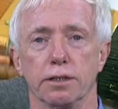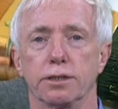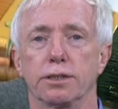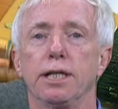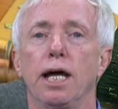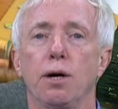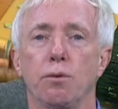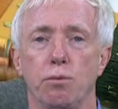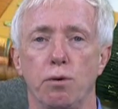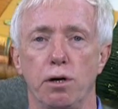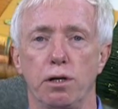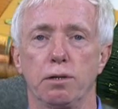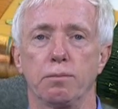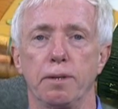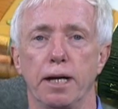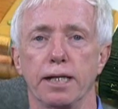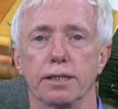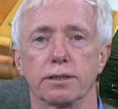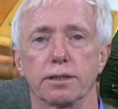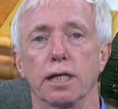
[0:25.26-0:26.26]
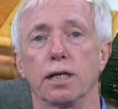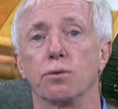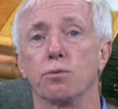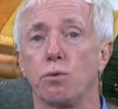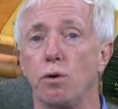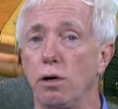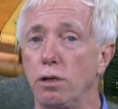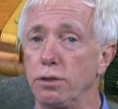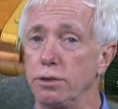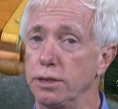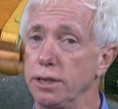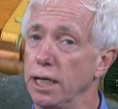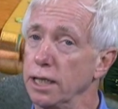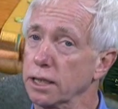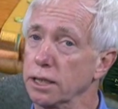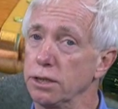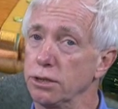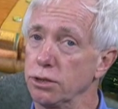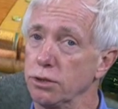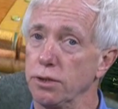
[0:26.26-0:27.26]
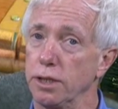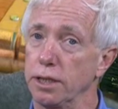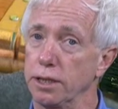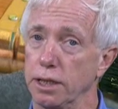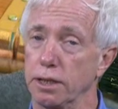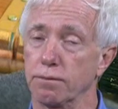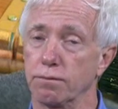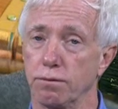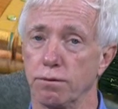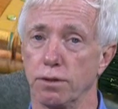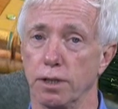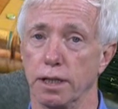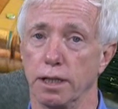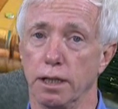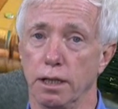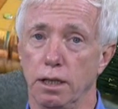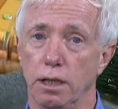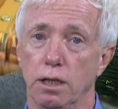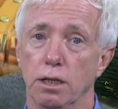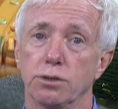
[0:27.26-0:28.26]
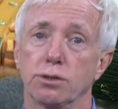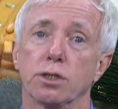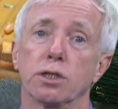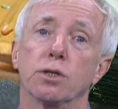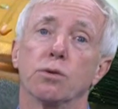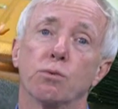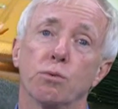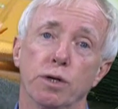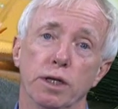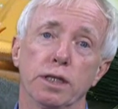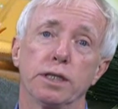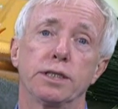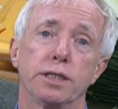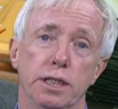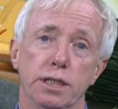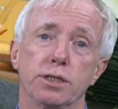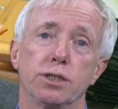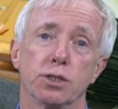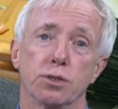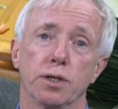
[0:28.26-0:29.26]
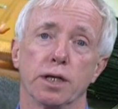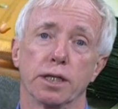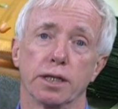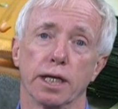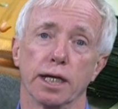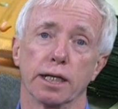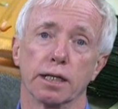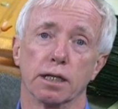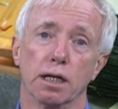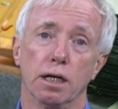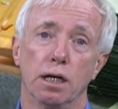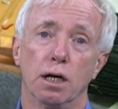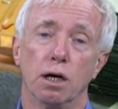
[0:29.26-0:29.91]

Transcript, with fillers: It's not water-based, and water's not going to do anything for it. So you really didn't do anything.